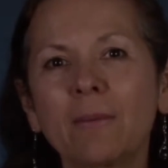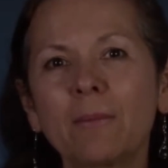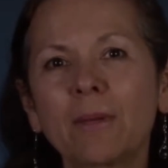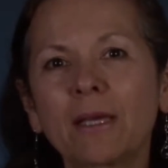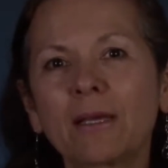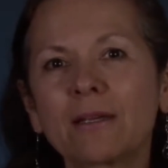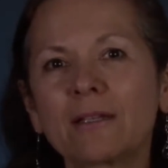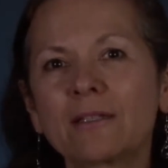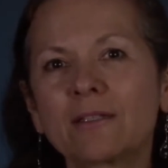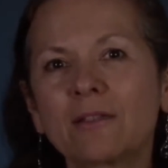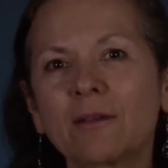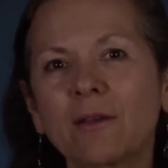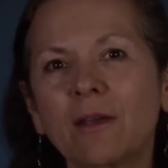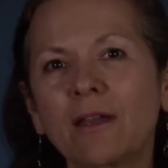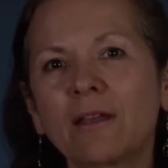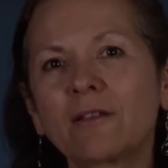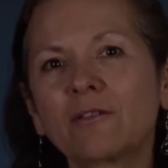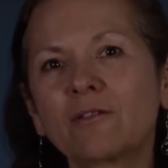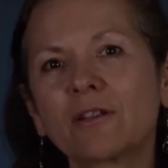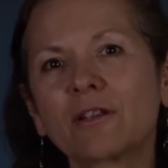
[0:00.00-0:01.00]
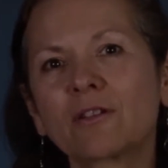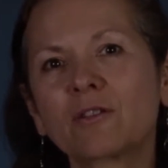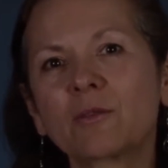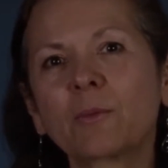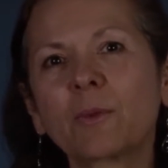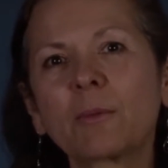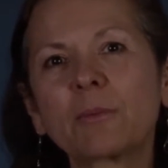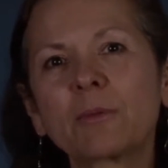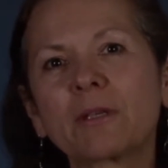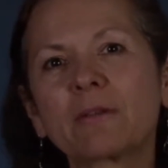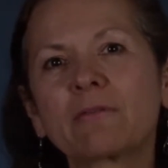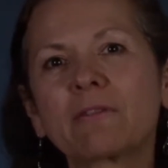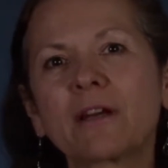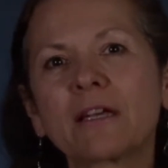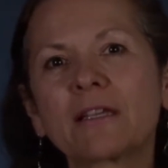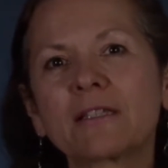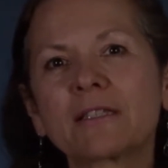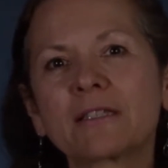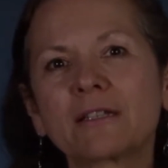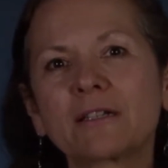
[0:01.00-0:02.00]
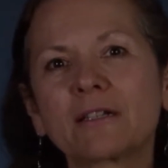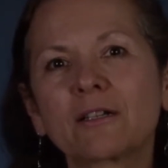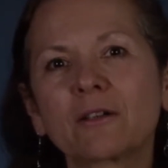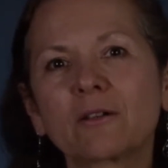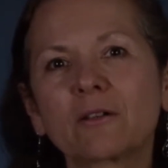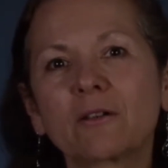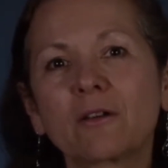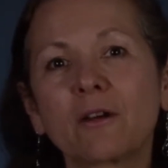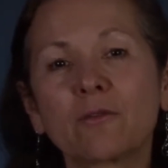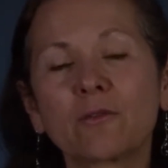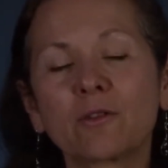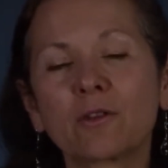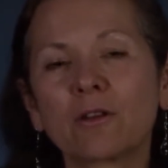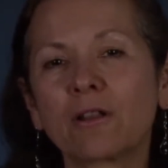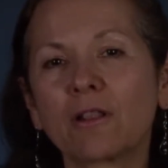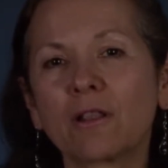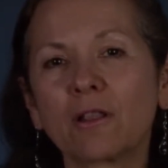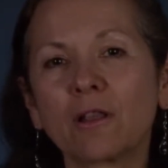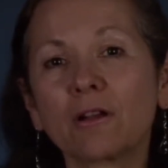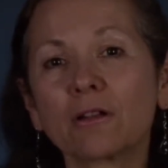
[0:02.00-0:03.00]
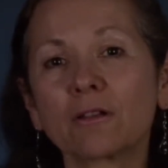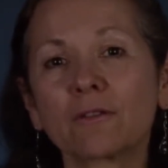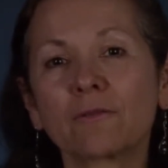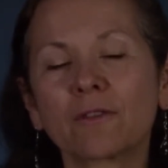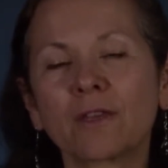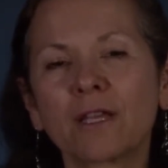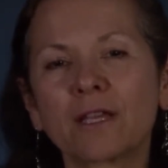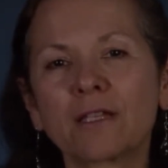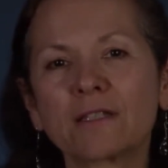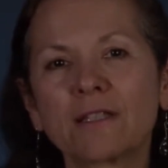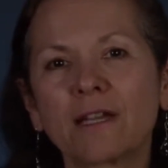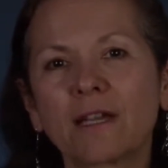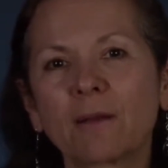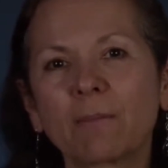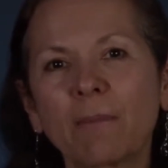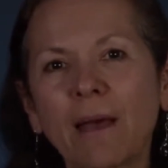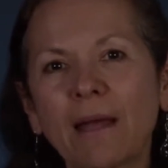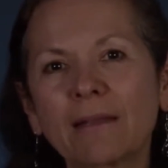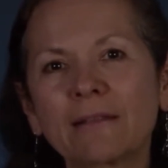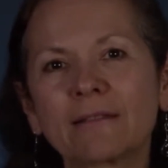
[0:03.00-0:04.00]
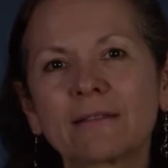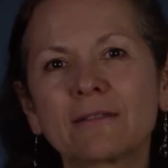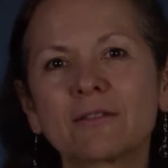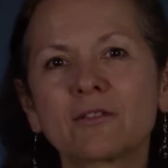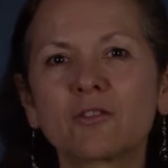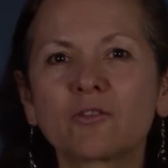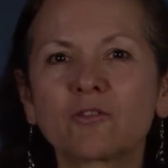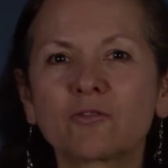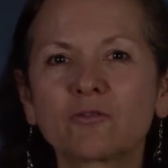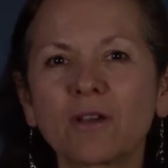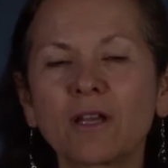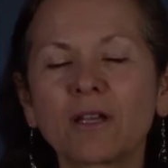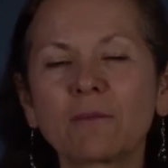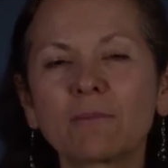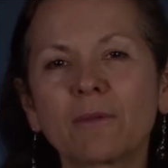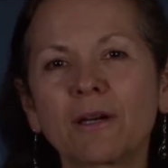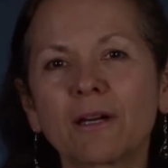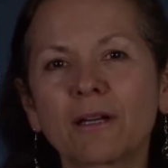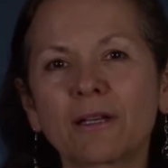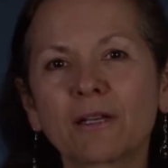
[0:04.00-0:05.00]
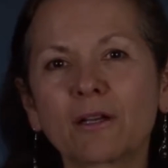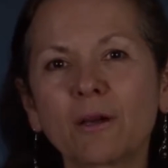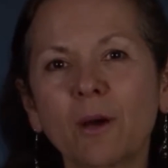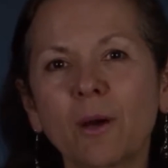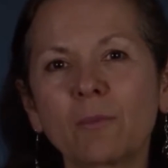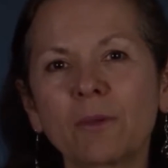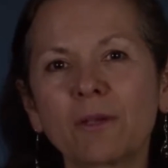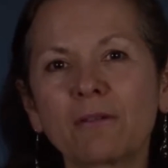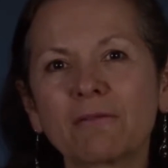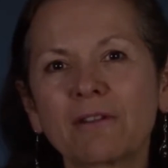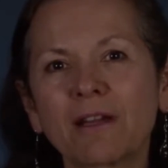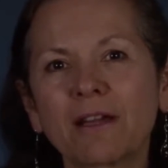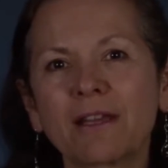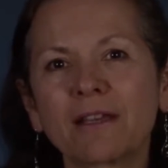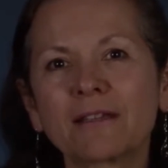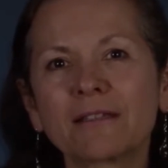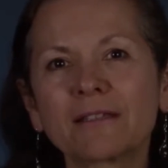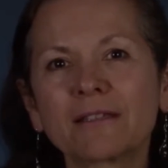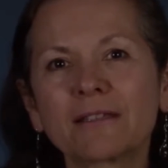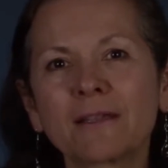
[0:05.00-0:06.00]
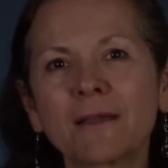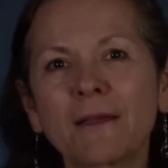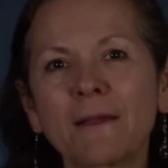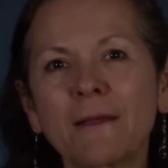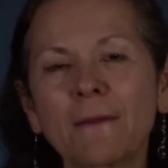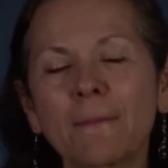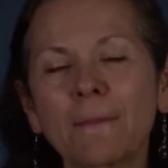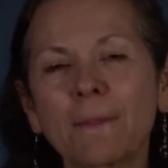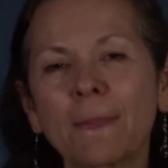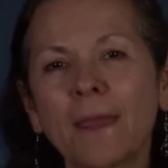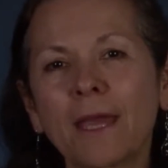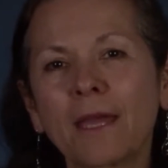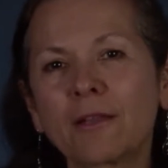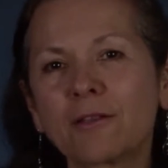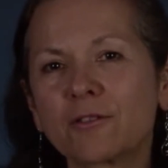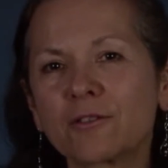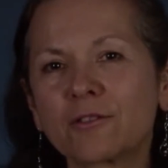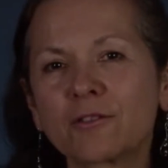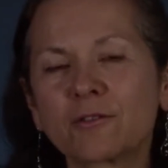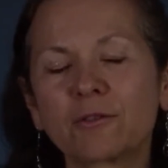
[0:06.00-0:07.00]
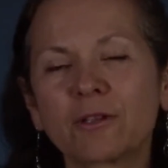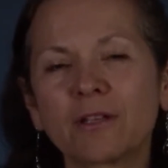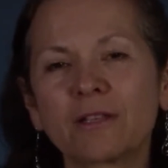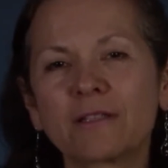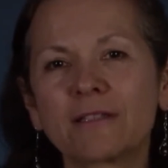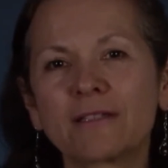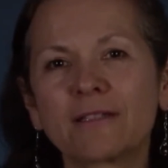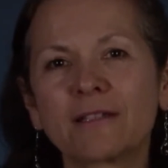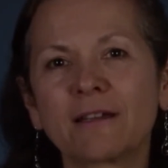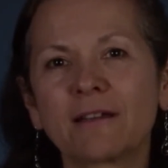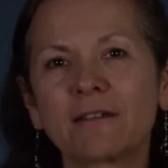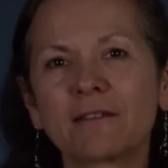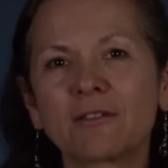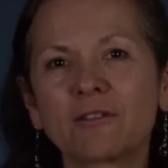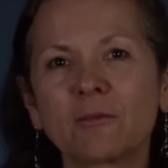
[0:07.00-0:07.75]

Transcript: because the intellectual property rights cover a lot of things like patents, trademark, copyrights, industrial design.